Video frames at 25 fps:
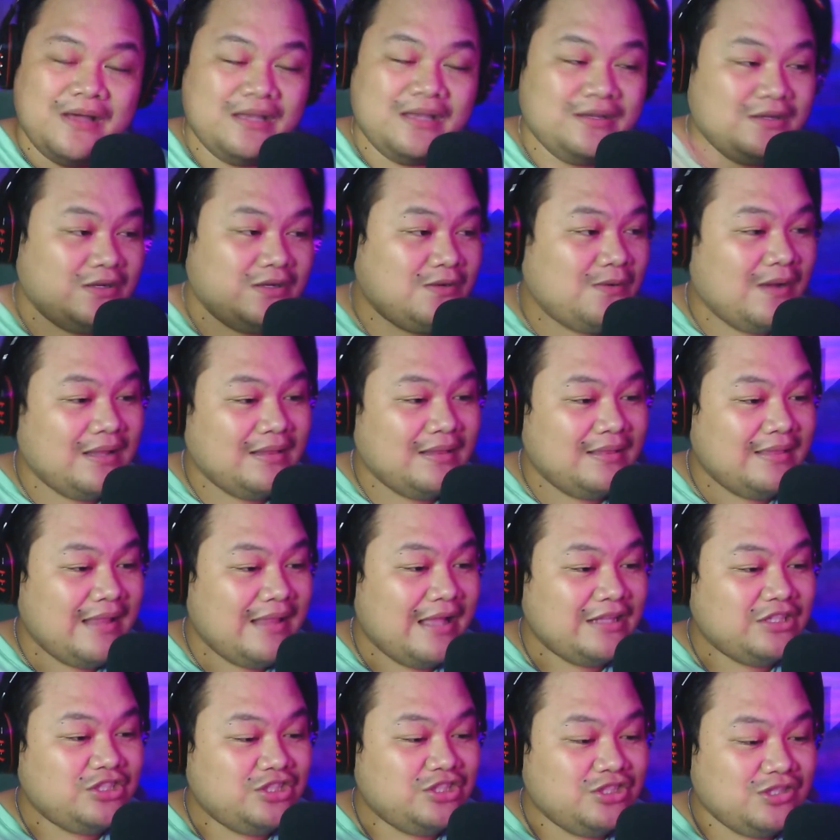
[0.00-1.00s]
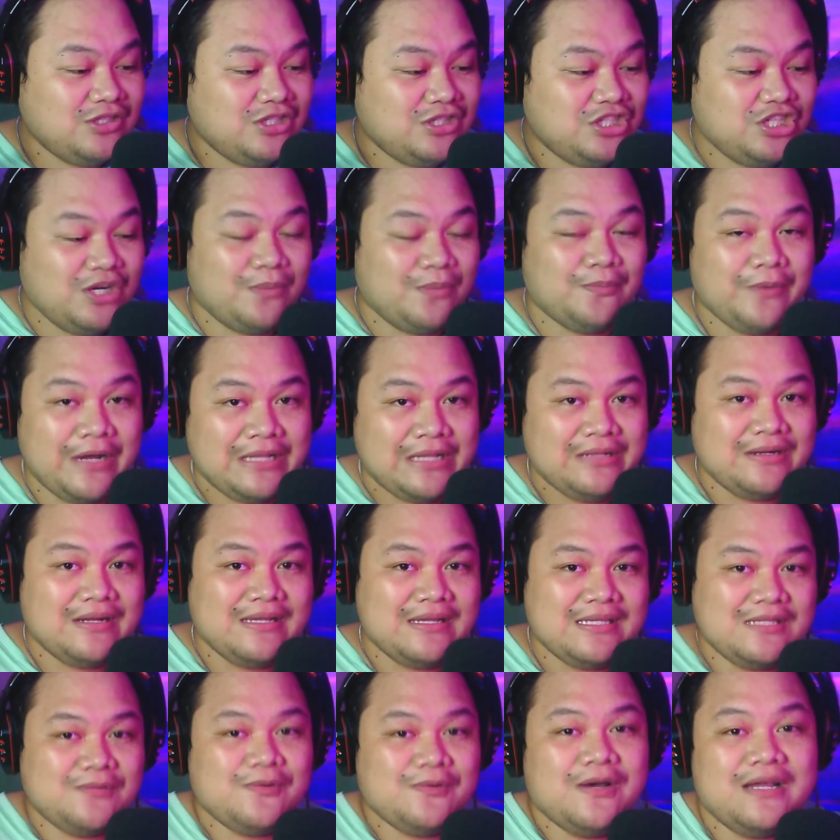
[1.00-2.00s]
And you know what, let's just jump right into this